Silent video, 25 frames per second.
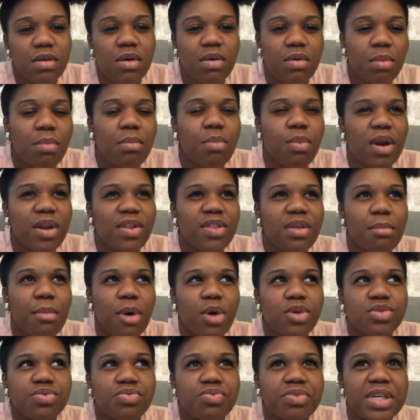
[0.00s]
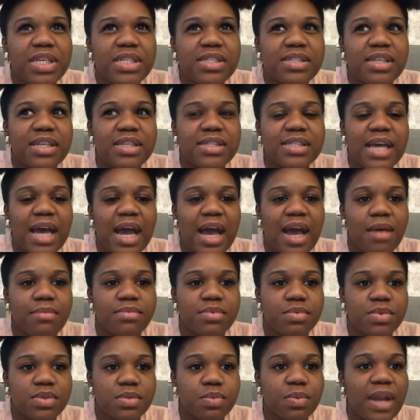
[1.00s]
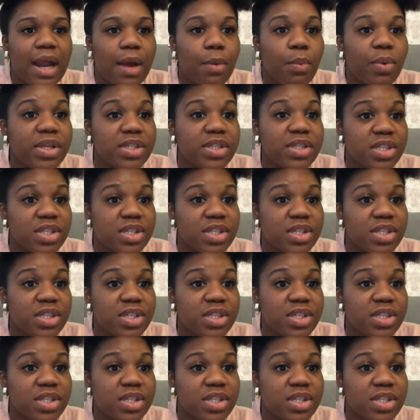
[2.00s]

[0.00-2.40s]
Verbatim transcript: one of the most recent times was when i went to